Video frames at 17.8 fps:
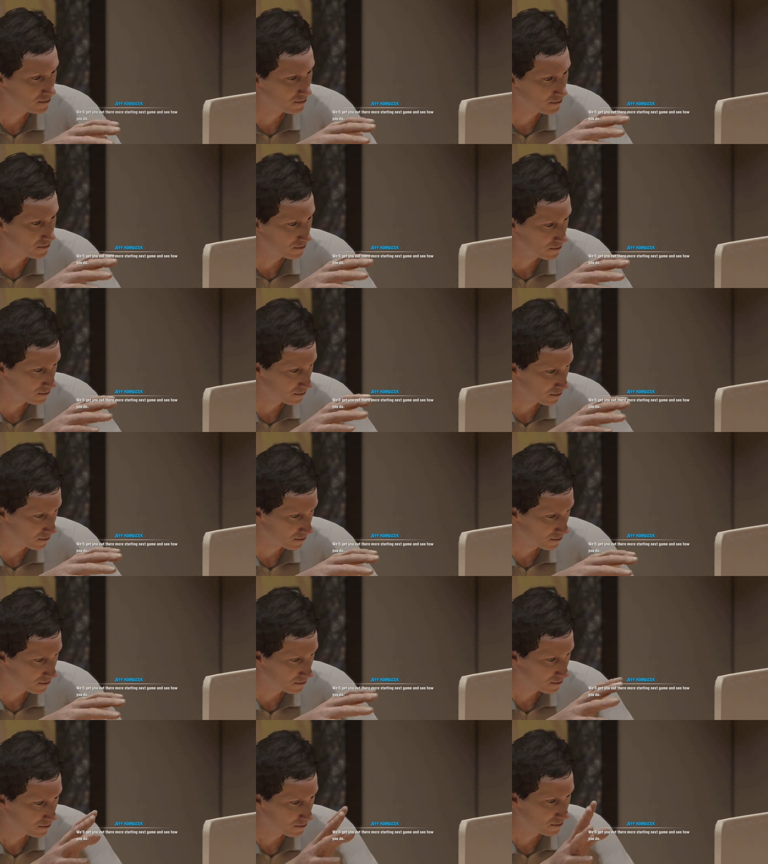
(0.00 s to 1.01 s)

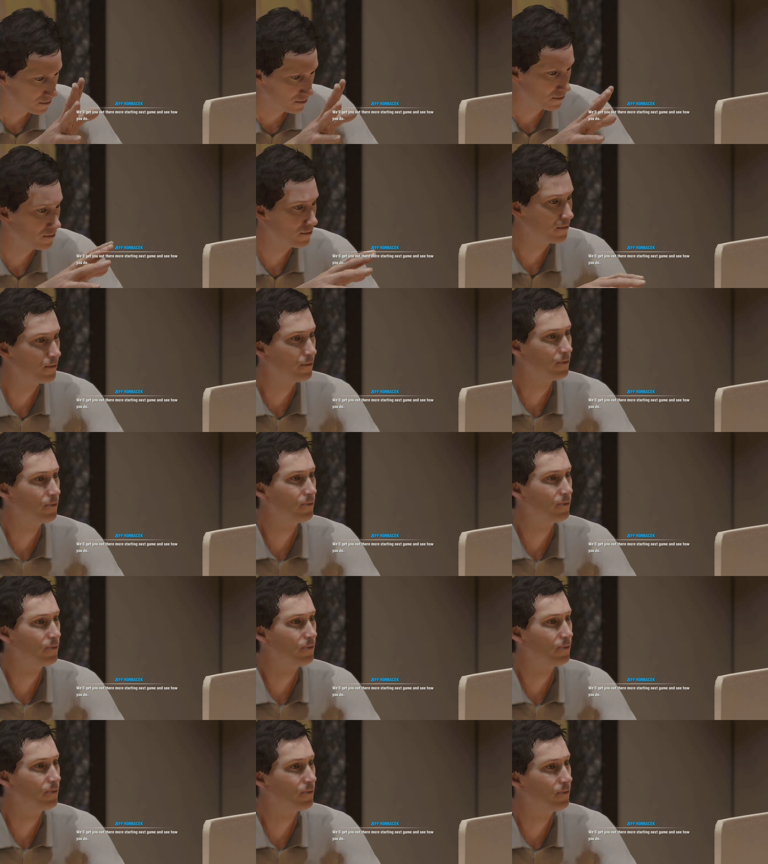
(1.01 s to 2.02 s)

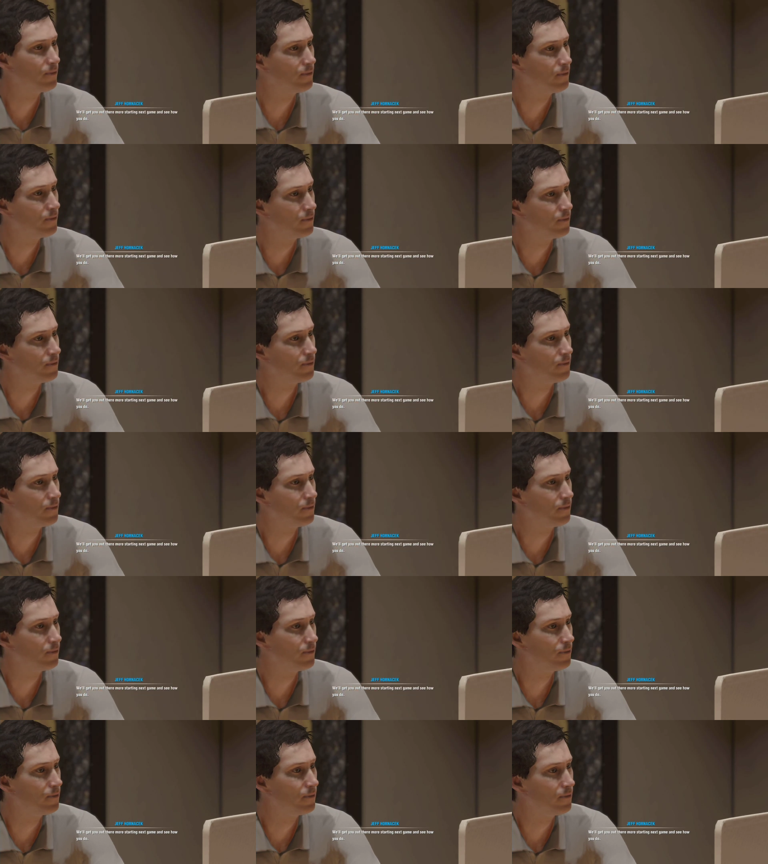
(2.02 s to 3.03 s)

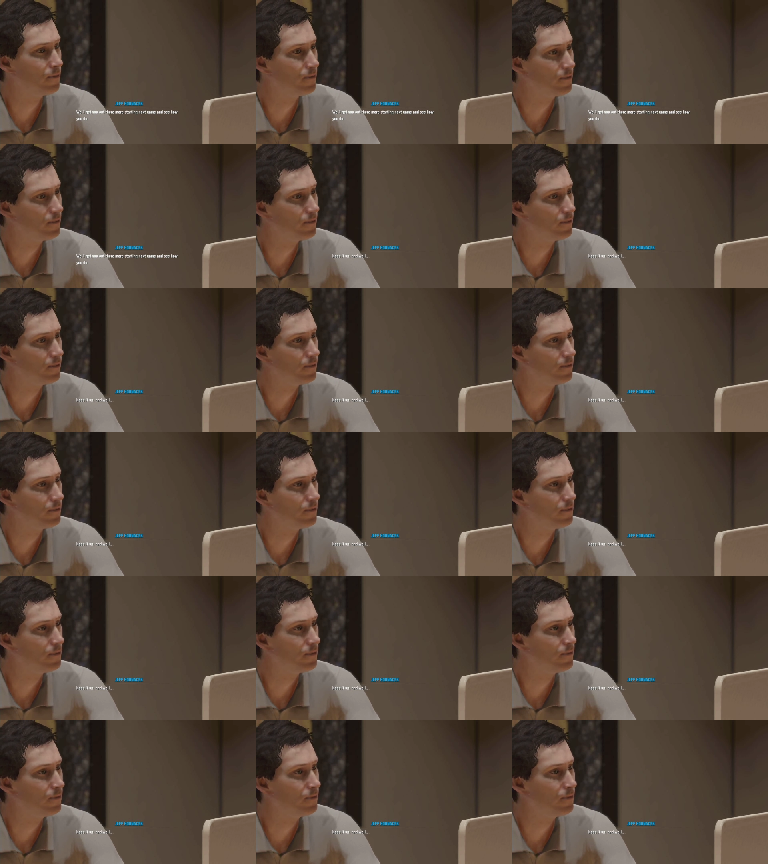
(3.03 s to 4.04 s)

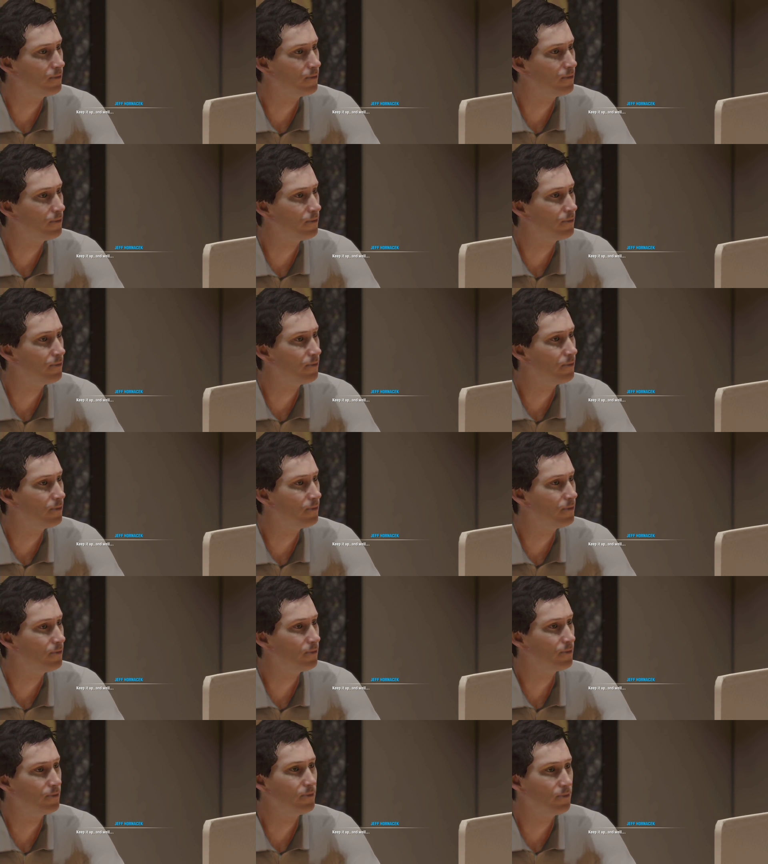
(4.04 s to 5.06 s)

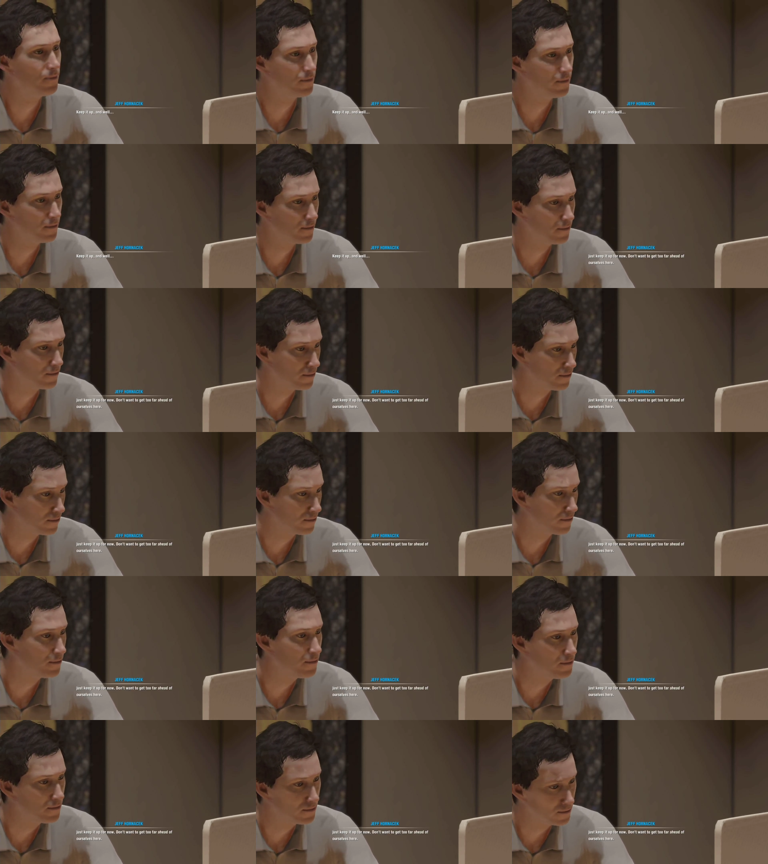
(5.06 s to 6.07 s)

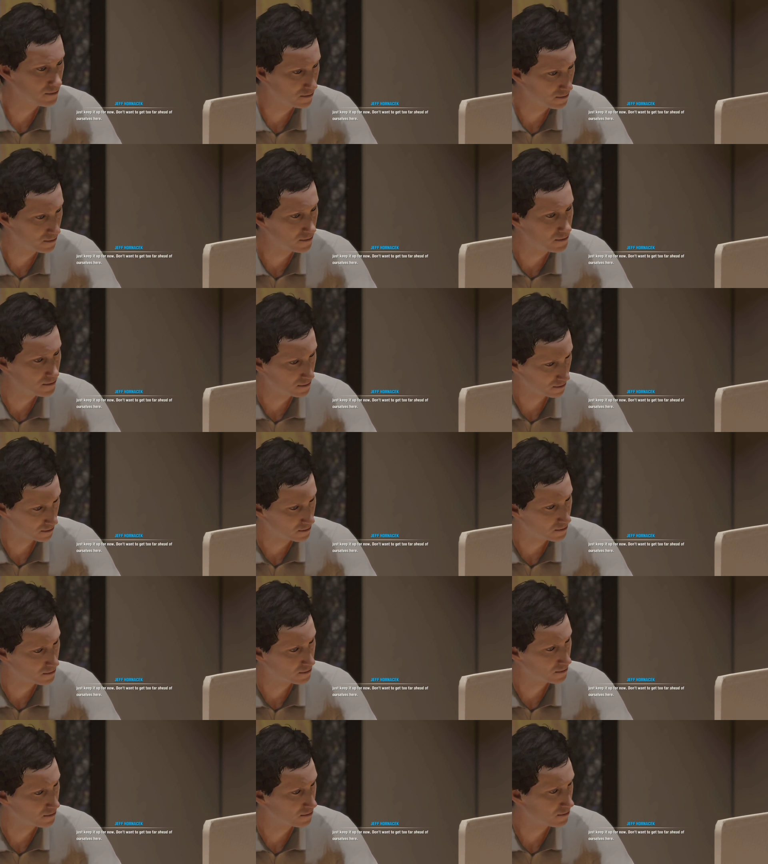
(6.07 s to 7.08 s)

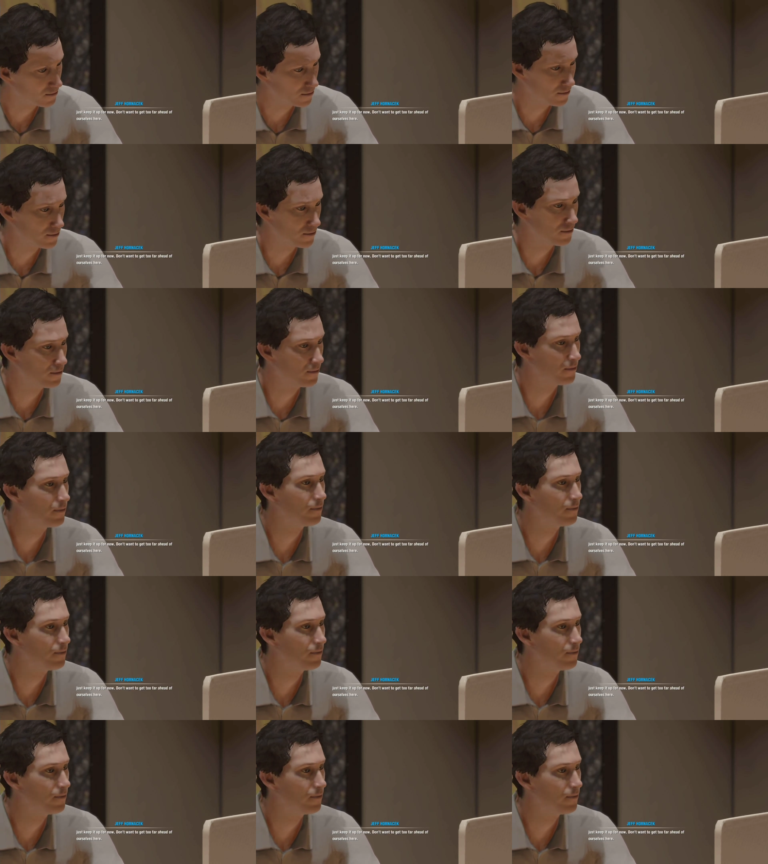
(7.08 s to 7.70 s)
(no one is talking)